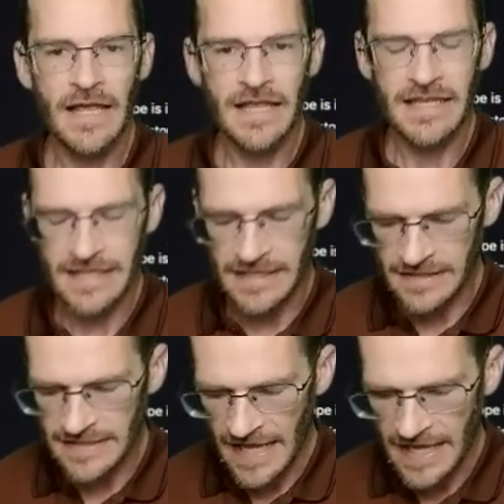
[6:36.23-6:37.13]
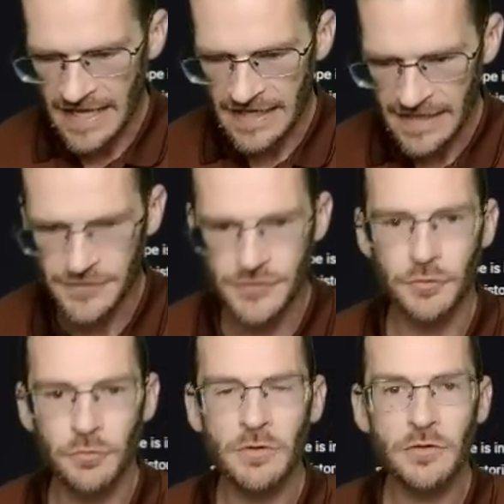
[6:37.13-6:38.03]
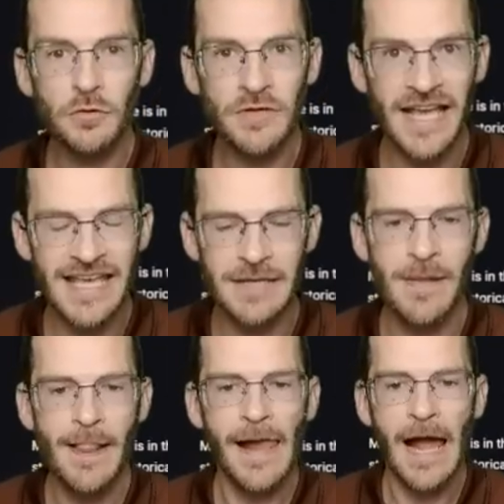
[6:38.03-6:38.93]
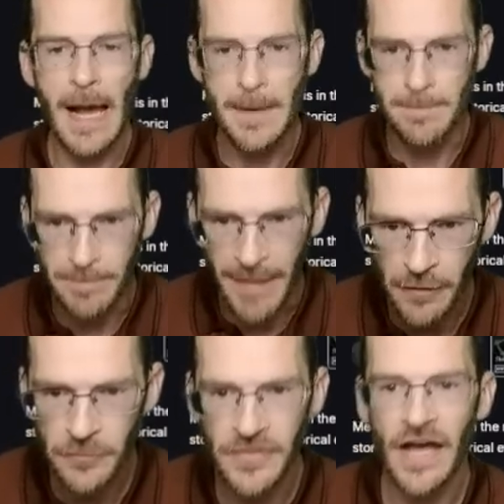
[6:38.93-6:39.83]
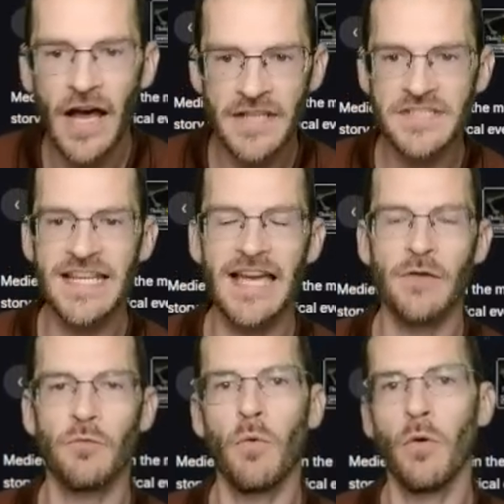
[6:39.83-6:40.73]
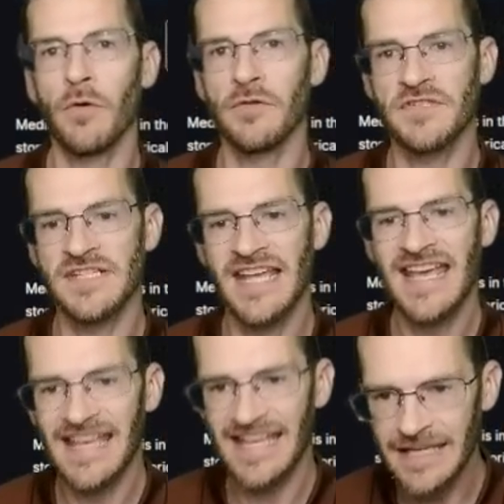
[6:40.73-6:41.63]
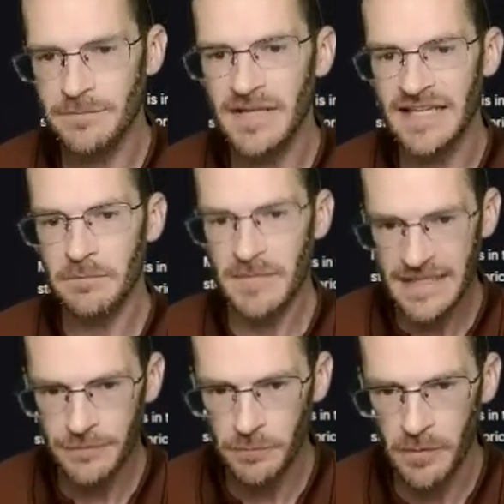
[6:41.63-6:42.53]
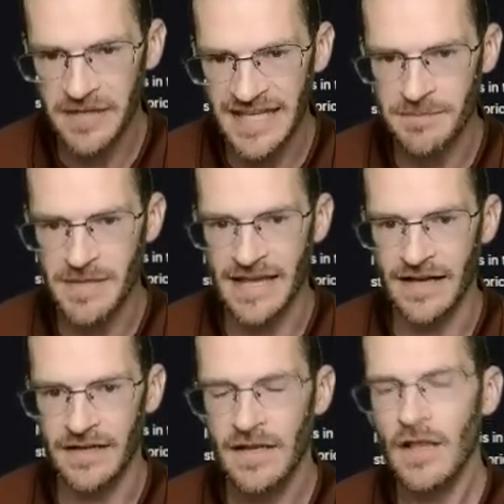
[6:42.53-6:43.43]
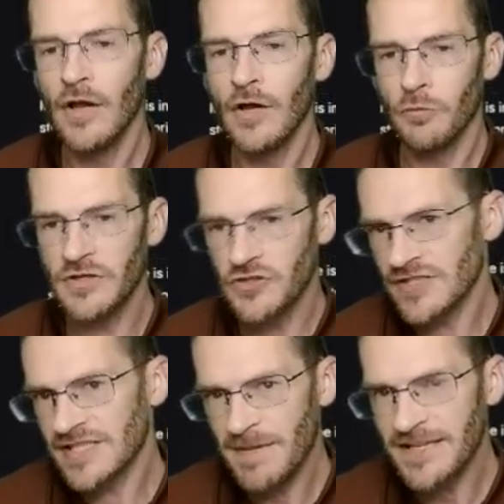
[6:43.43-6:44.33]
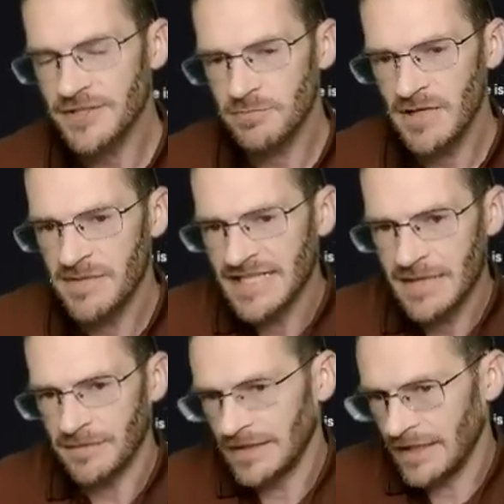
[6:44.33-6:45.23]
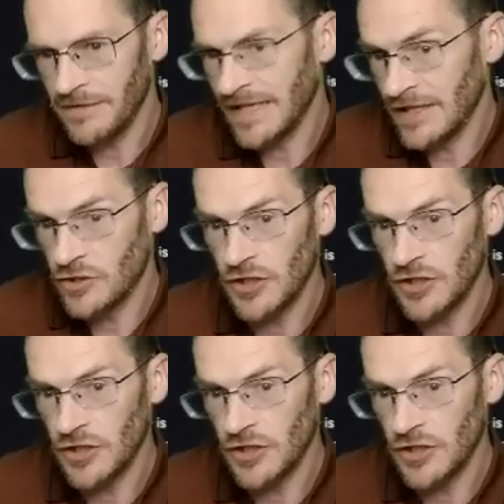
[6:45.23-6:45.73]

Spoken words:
is a historical game about the Hussite Wars in medieval Bohemia, which speaks to me because I'm living in the Czech